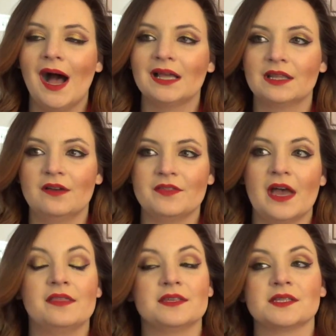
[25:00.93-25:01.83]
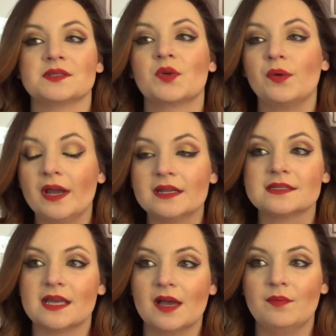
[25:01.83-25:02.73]
I love that, and this is a great
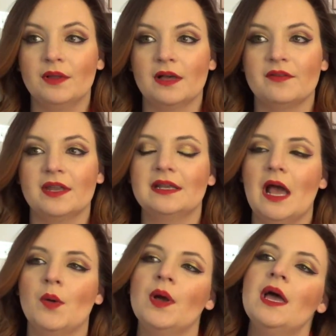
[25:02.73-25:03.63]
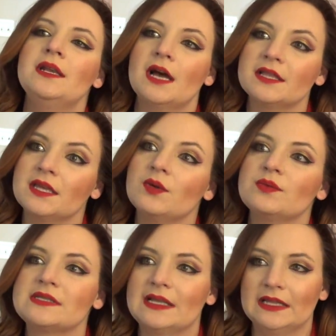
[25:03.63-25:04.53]
example of it. And not that it
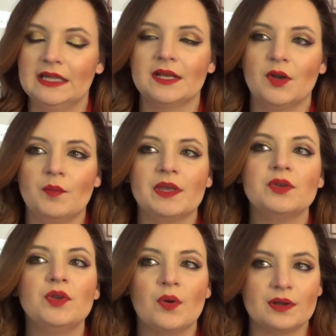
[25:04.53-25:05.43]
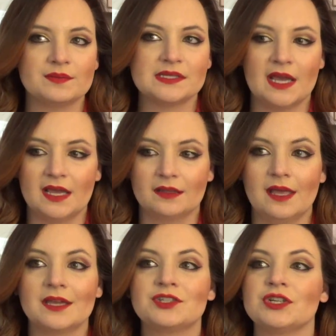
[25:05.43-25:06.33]
was little, but you know what I'm saying.
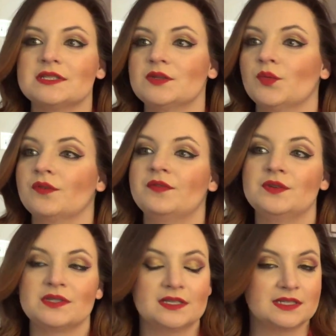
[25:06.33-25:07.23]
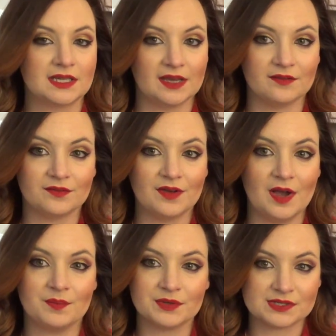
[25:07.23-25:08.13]
Like just refusing to give
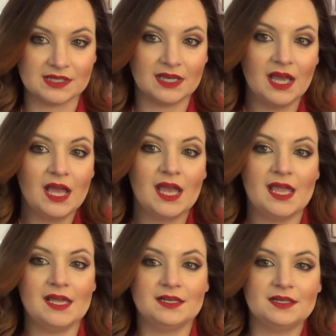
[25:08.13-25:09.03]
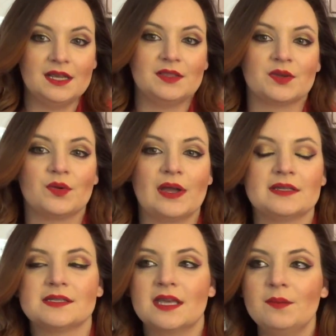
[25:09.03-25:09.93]
up your seat in the
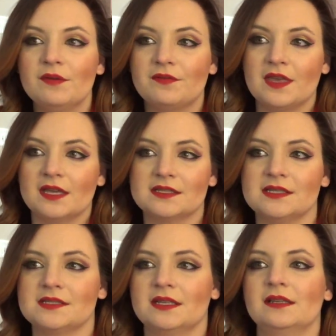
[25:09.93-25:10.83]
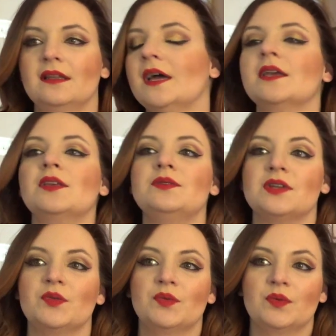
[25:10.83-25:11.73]
grand scheme of things isn't like you
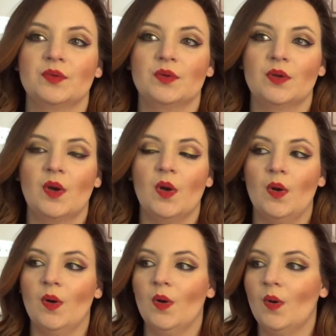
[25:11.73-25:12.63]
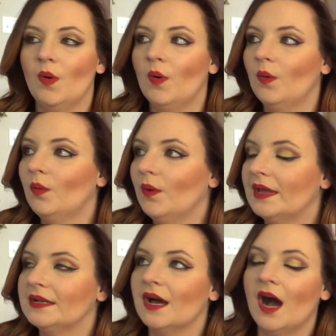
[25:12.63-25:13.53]
didn't
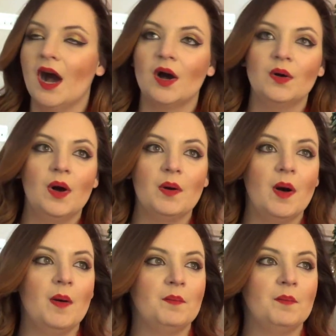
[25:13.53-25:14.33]
win a